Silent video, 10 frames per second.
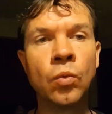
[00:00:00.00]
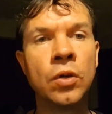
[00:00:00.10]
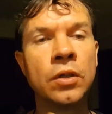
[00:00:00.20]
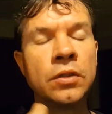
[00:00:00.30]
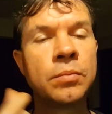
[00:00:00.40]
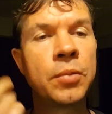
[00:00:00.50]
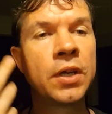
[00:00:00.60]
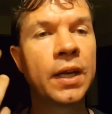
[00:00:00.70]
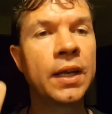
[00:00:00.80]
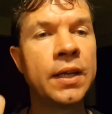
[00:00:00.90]
worlds,
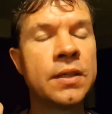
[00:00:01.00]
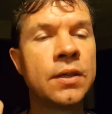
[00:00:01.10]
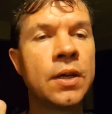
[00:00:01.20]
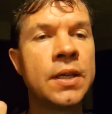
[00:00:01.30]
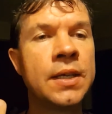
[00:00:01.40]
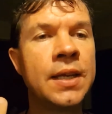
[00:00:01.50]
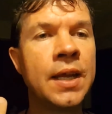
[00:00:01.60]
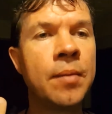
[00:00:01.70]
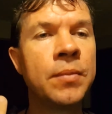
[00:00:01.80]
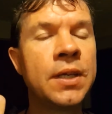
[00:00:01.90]
particularly on
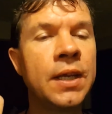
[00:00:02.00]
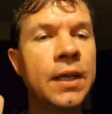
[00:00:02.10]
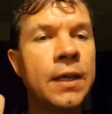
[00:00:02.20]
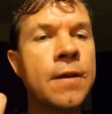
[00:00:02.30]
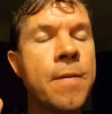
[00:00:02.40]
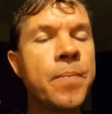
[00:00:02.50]
DMT,